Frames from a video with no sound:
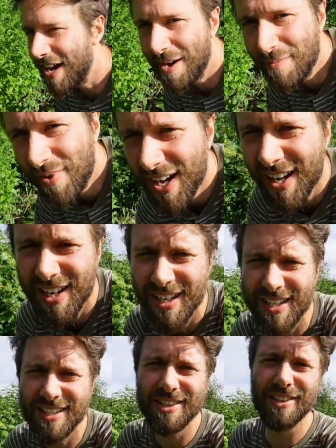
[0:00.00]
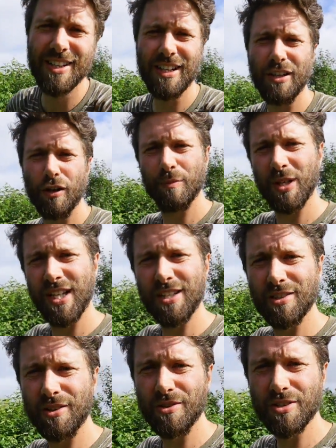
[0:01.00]
um, certainly a lot of
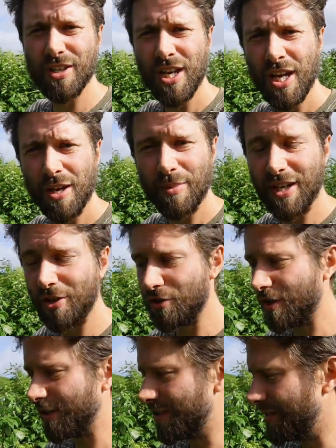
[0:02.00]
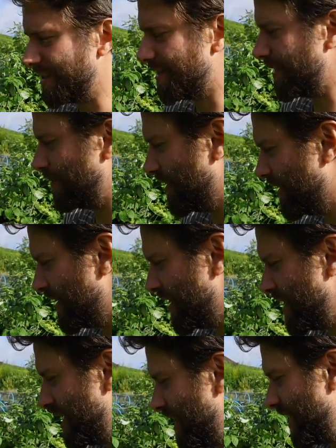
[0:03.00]
mojitos being drunk in the summer
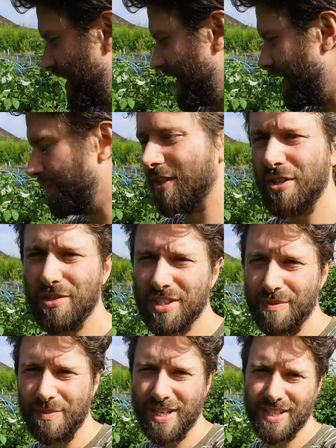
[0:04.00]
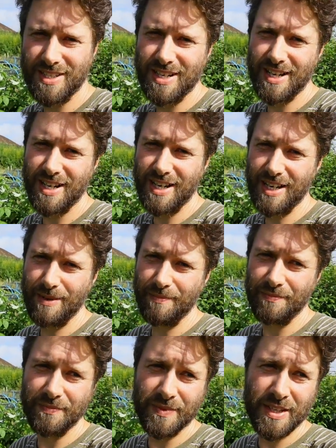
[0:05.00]
um, we use the mint
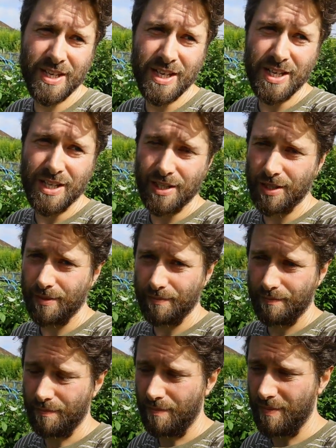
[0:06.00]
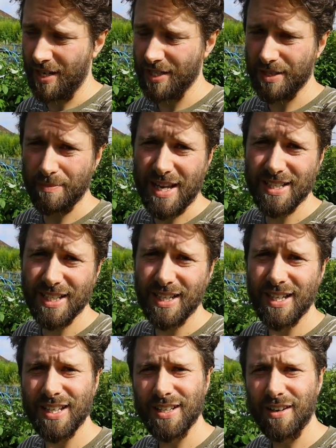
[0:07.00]
um, as a
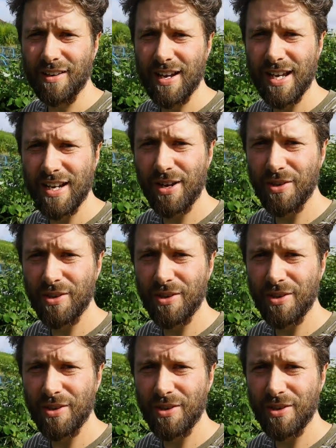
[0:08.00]
bedding in our hen